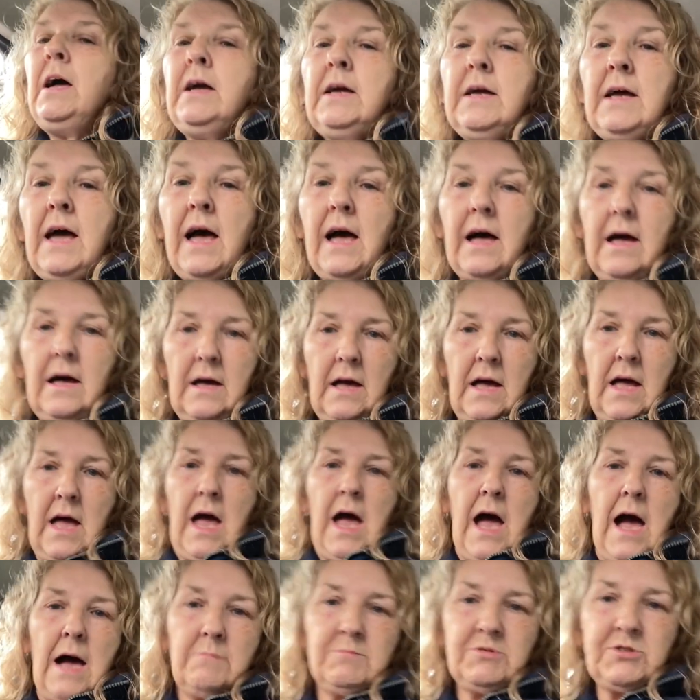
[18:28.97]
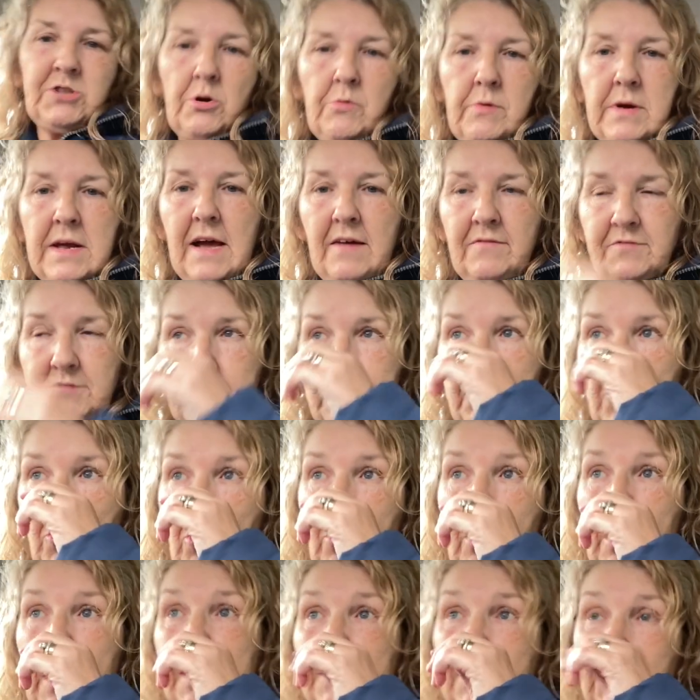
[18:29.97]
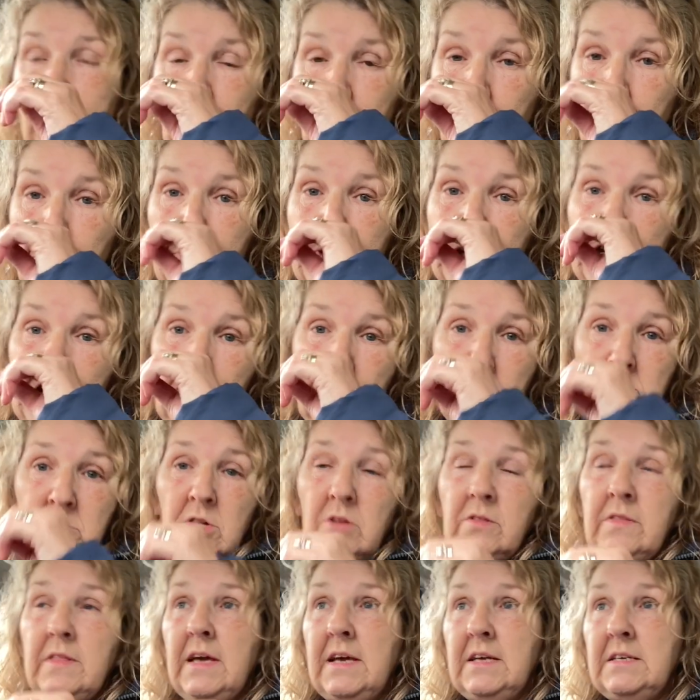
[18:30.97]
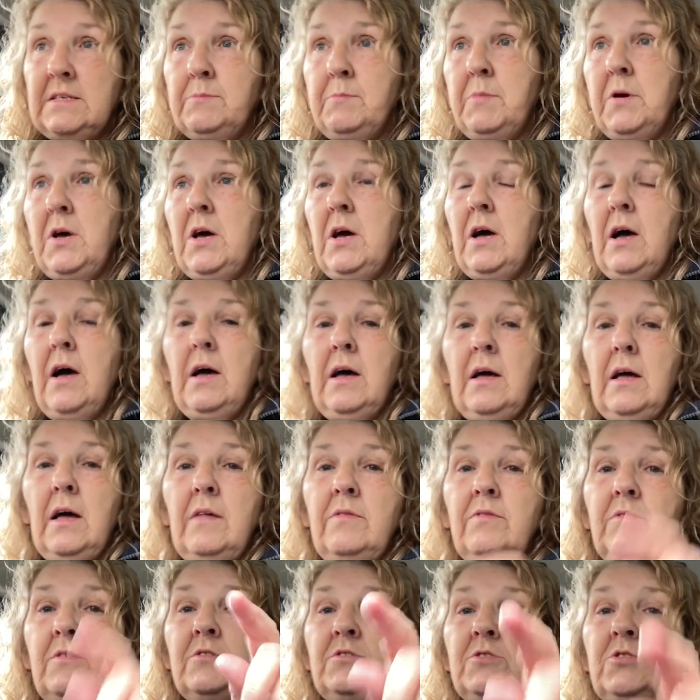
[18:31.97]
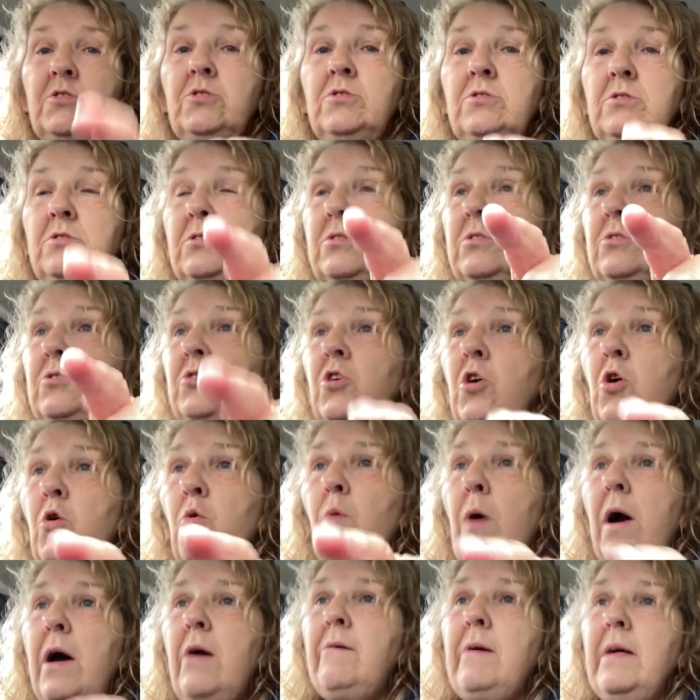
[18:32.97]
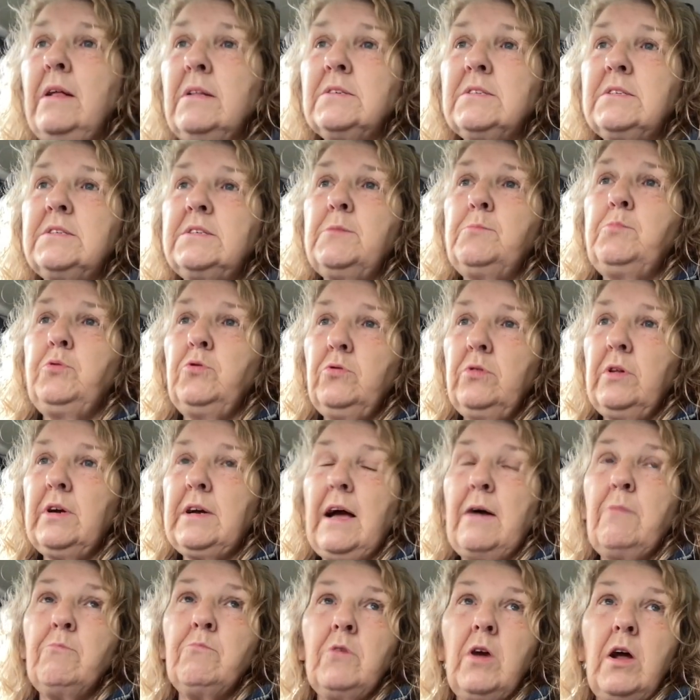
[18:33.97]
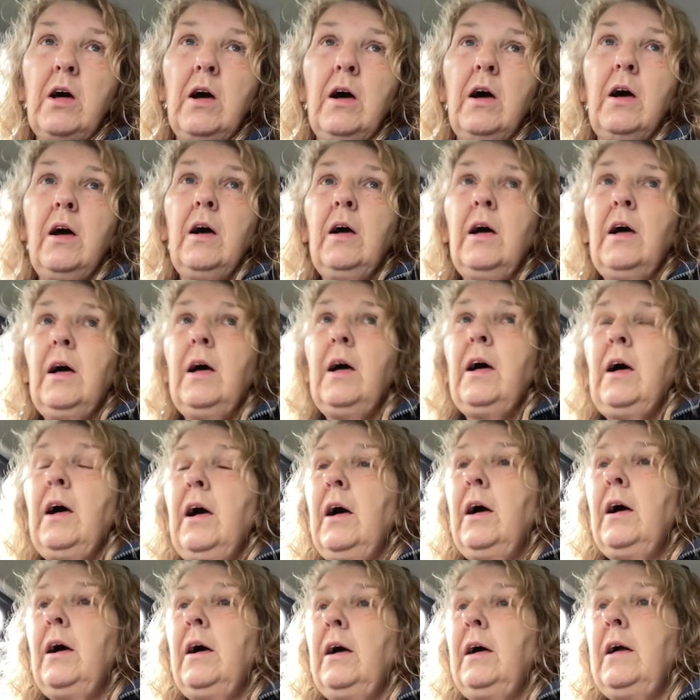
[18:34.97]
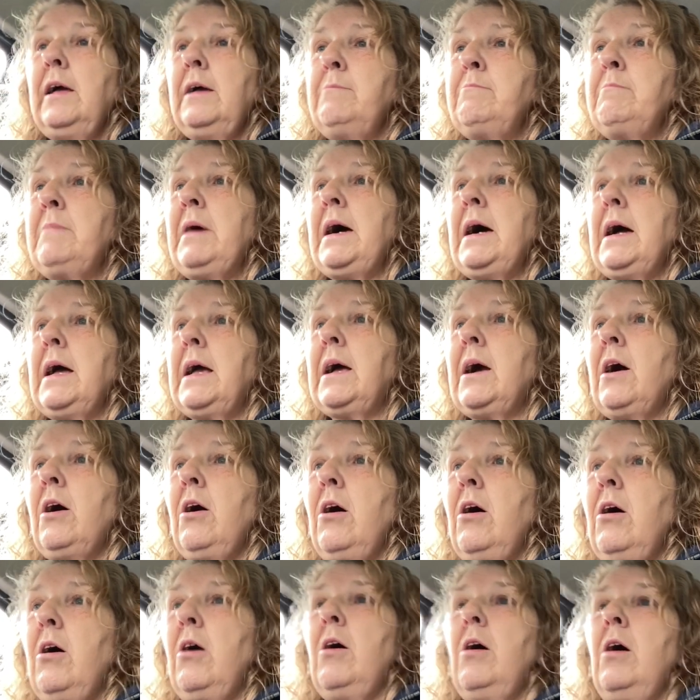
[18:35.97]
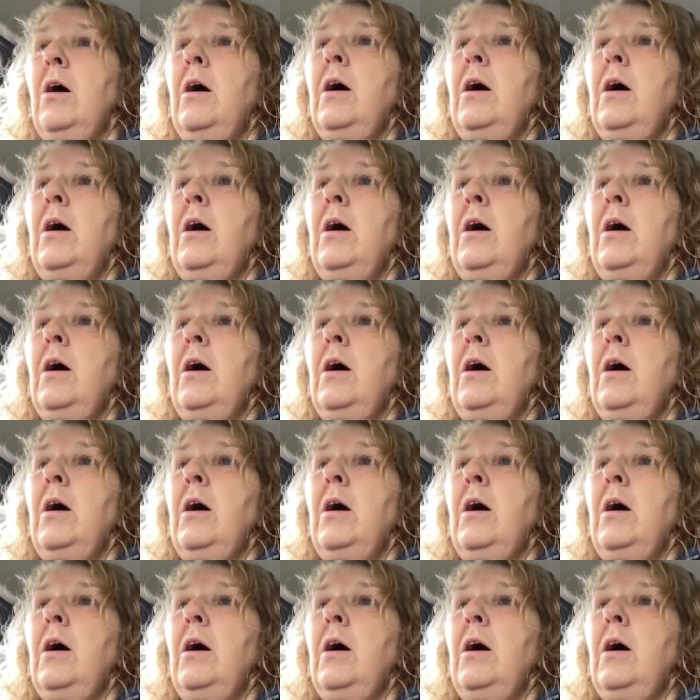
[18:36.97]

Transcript: yeah, I'm sorry you have to more or less look up my nose on this, but uh, there's n nowhere else to put the camera uh, in my car.